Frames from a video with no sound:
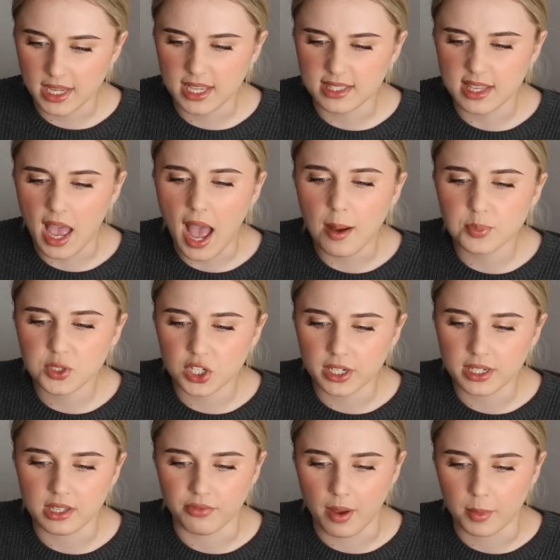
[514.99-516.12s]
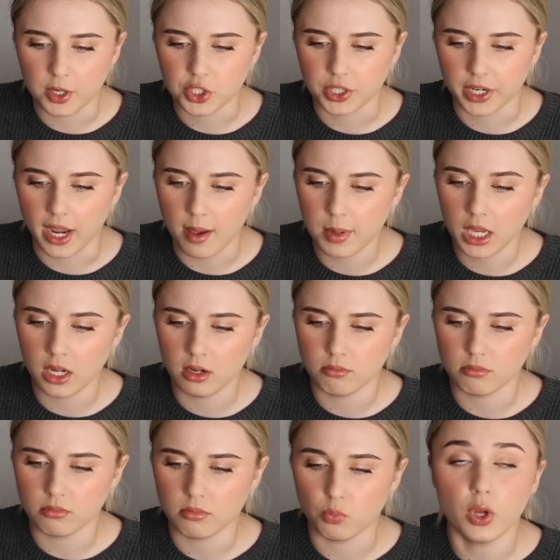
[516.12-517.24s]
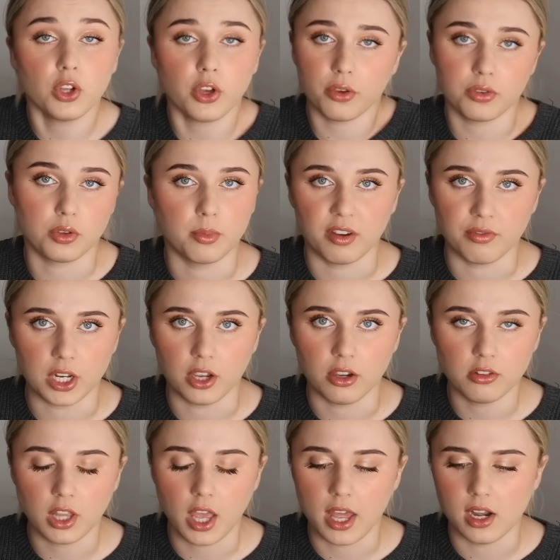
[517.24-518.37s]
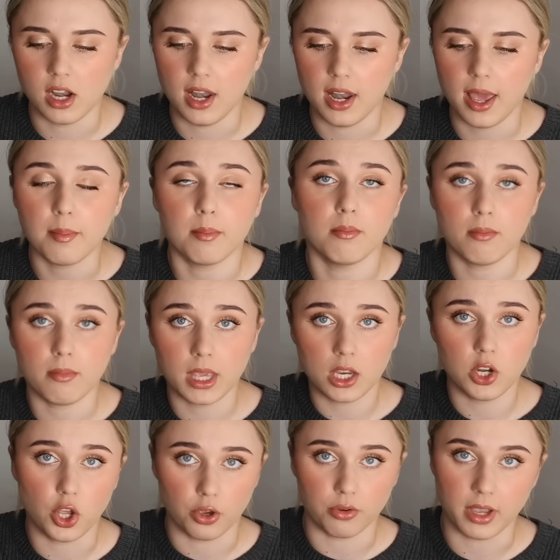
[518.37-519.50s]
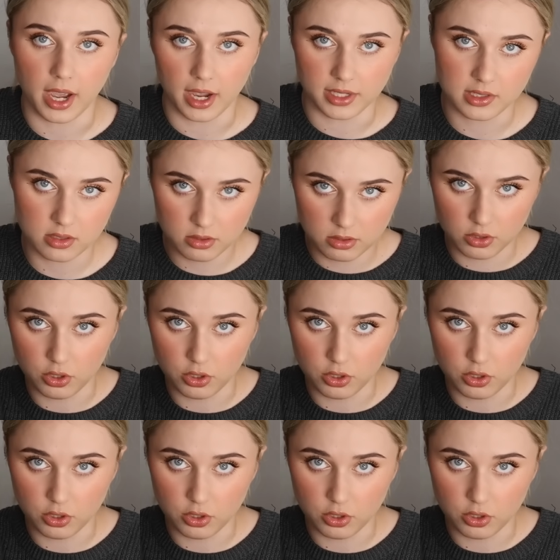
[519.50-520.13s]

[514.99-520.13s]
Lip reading: It's absolutely defamatory. I mean, we'll go through my video and let me know, guys.